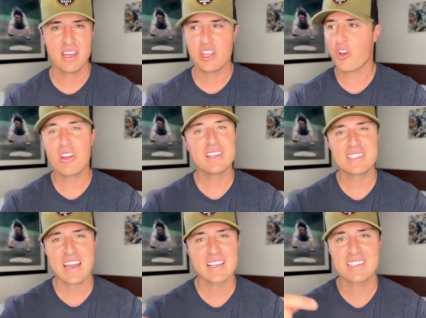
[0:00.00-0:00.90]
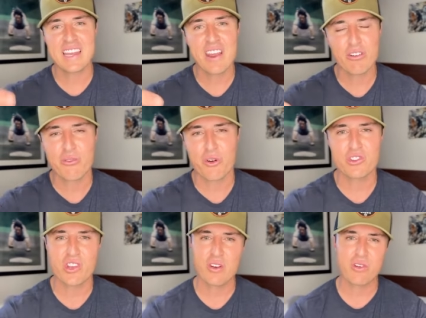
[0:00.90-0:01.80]
You're going to set a standard for a
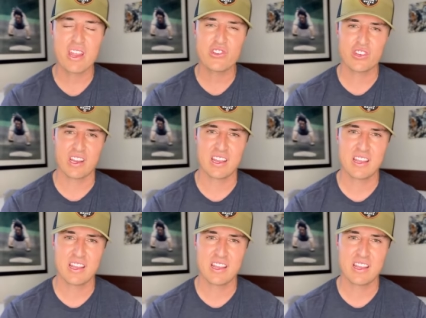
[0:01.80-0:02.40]
generation.